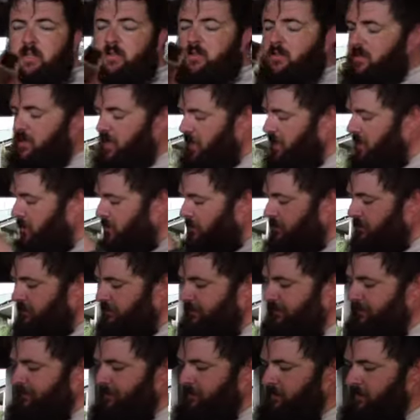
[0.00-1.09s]
steel
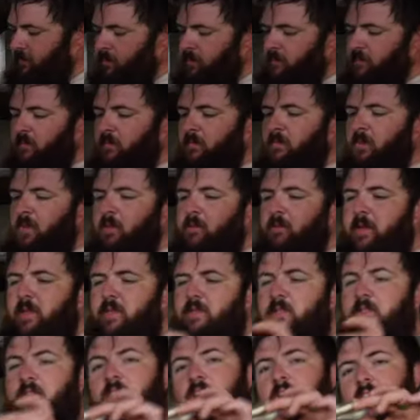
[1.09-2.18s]
piece
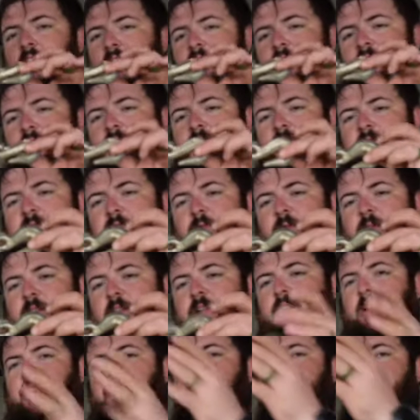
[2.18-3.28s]
of chain with a
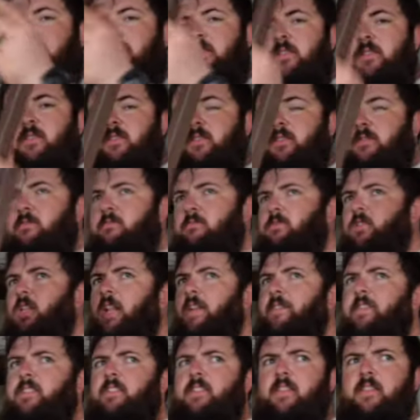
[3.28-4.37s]
clevis,
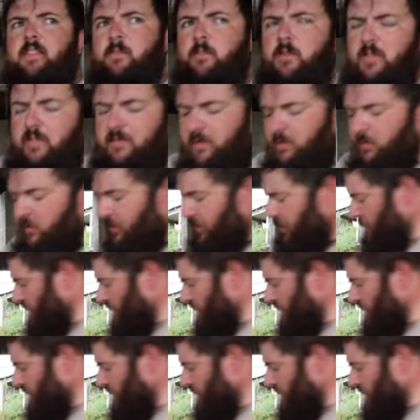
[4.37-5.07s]
I believe is what they